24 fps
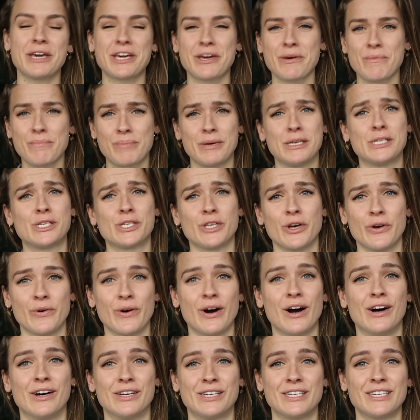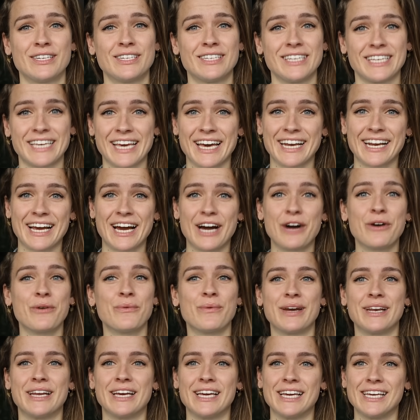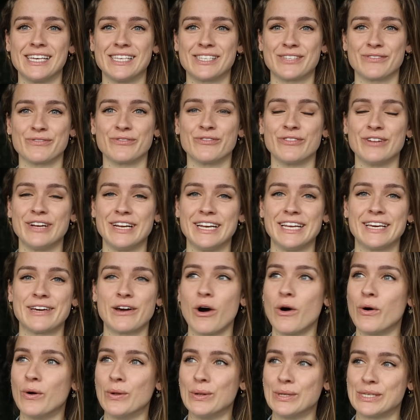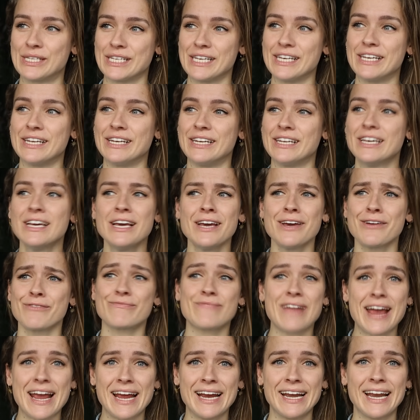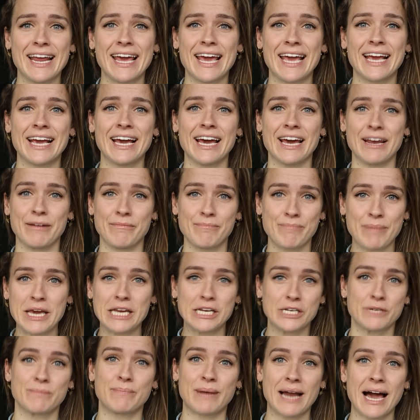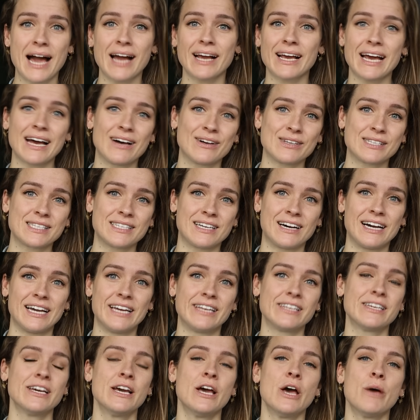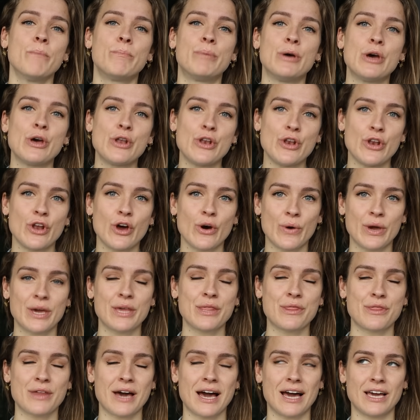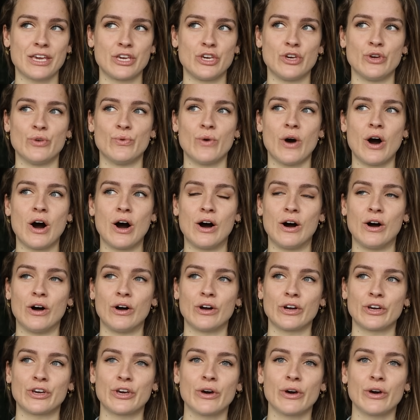It can be so hard to get out when it is really cold and raining and pitch black outside, but knowing that you are